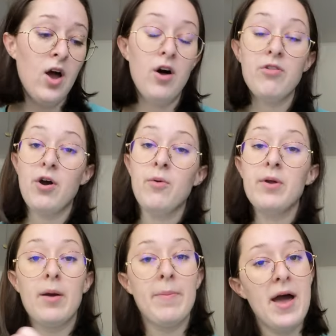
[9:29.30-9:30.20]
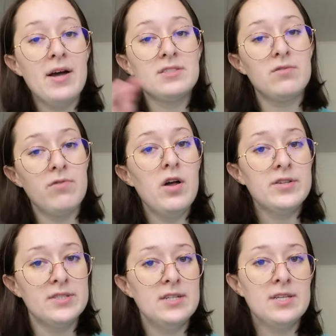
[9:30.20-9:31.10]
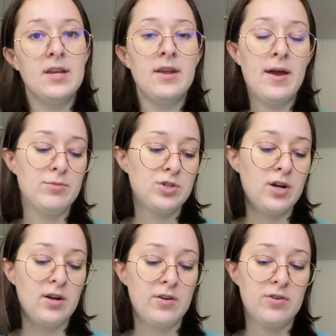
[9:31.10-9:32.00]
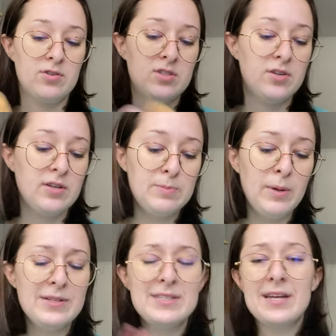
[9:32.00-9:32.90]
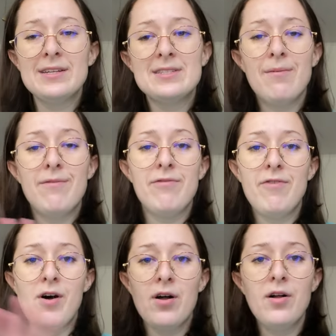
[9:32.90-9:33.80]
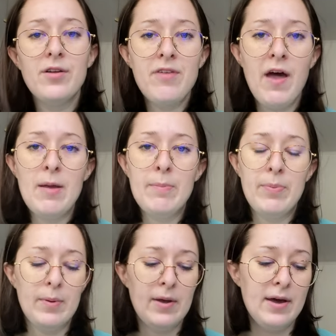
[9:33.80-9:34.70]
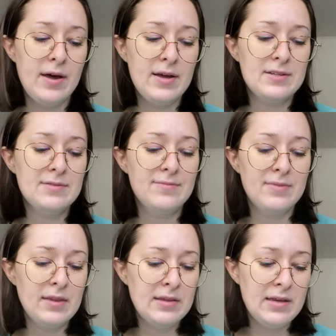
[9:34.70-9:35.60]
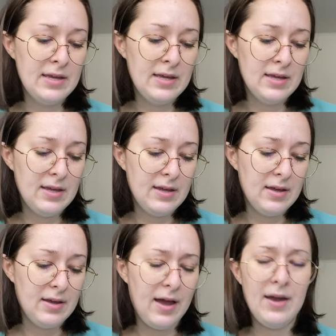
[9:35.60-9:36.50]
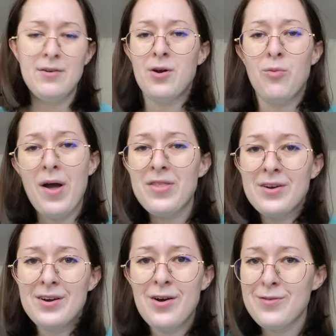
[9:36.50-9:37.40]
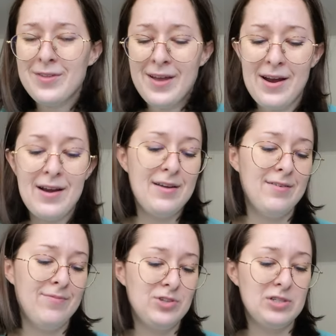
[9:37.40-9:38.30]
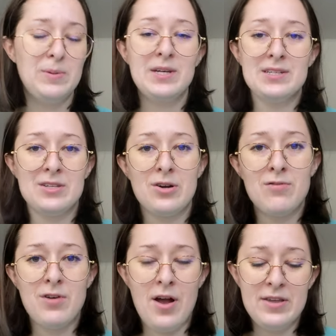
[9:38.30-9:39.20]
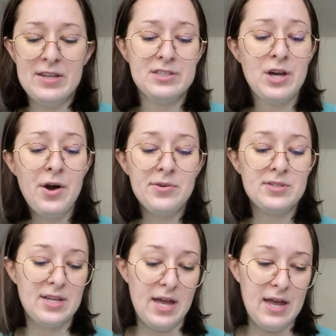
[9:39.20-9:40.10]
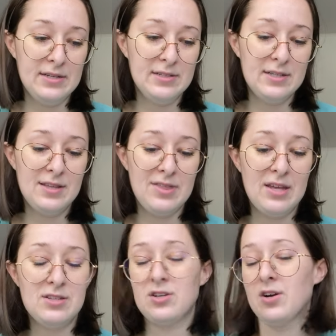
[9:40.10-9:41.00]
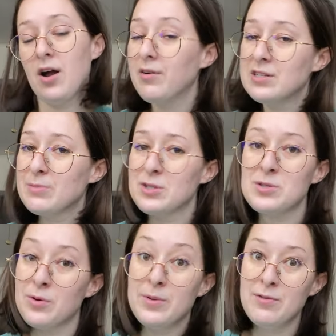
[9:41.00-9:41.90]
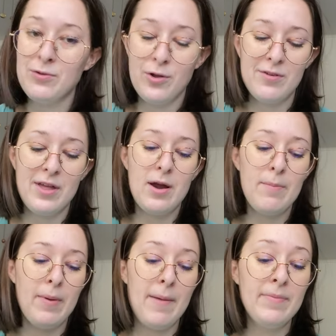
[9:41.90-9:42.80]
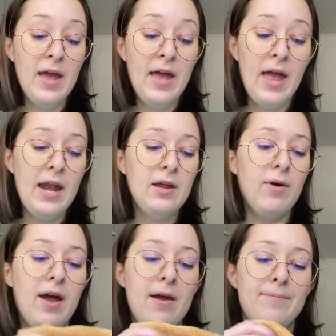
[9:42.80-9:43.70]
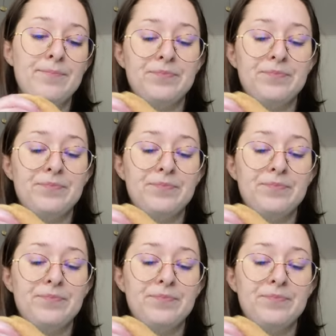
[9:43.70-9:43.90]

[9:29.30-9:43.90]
Although we are past fall season, I'm sure they're still experiencing some fall type, uh, I don't know, weather over there just because they're over on the East Coast and things are always much more beautiful over there. But anyway,